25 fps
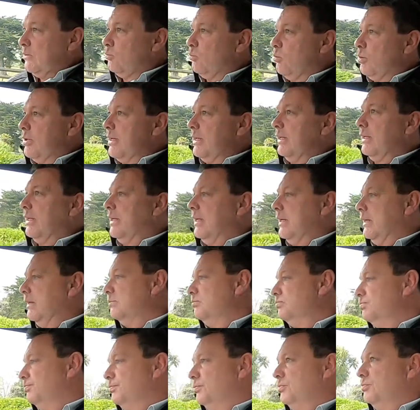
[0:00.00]
really
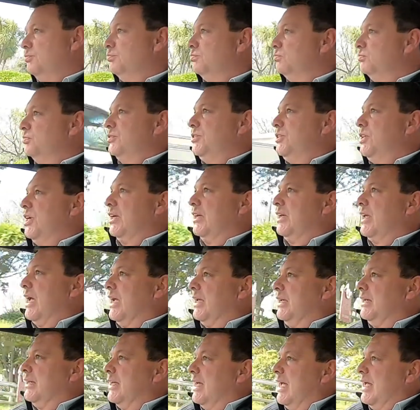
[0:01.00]

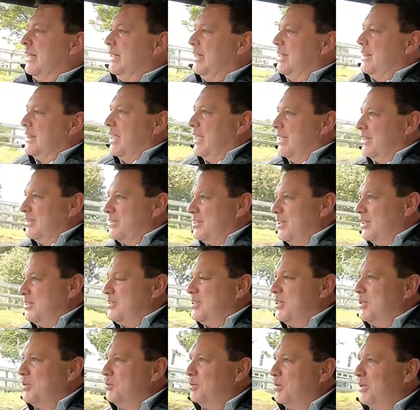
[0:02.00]
negate anything to
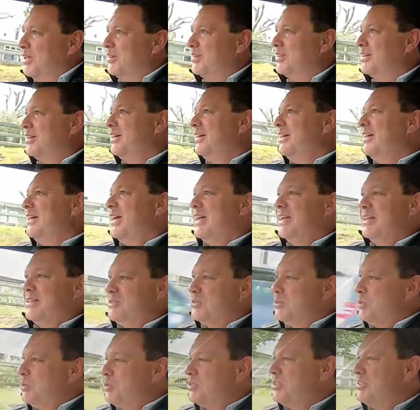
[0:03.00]
do with
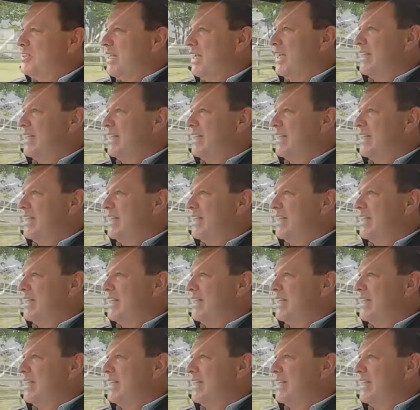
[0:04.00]
exhaust